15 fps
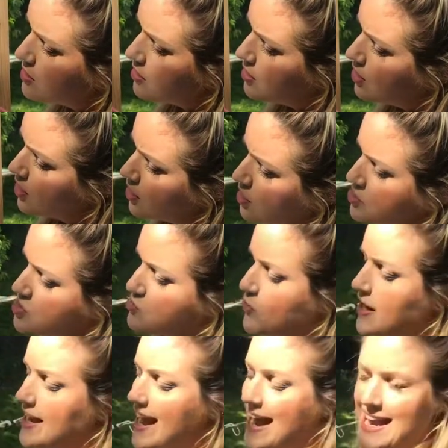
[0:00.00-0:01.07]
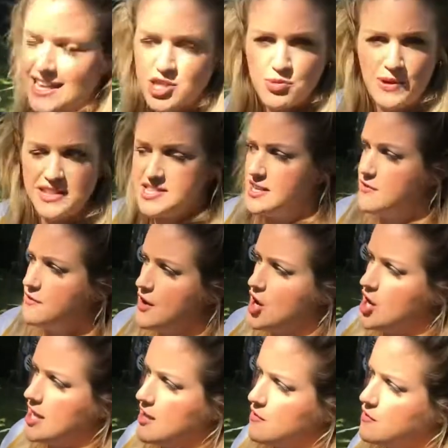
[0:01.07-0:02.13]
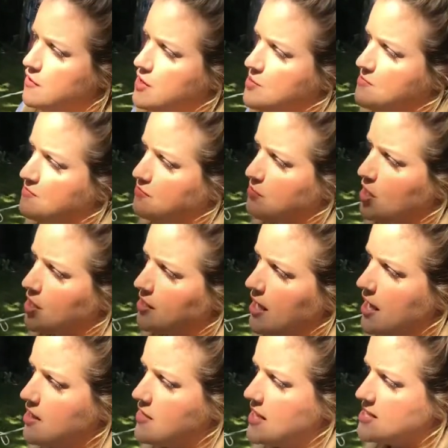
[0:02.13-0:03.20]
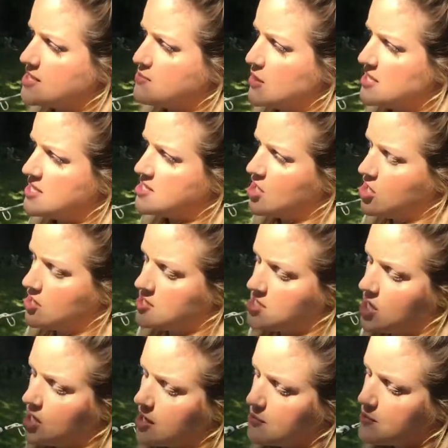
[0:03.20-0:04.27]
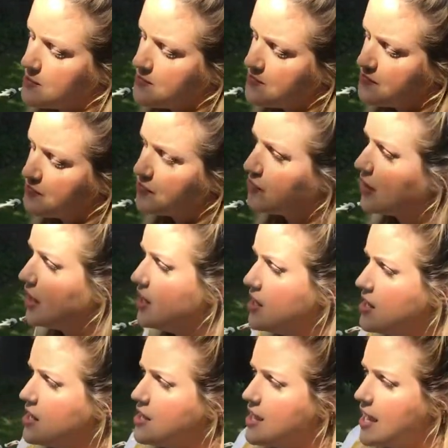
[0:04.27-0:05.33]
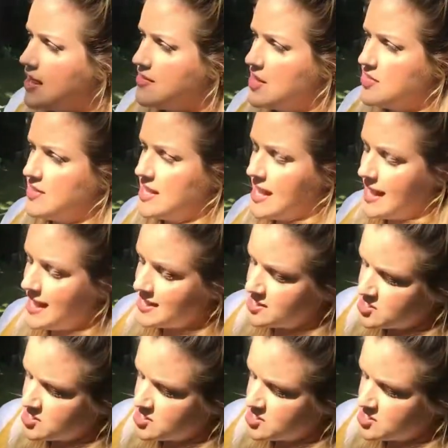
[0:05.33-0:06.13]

I'm going to write 8:25. Okay, that's my start time. And then the end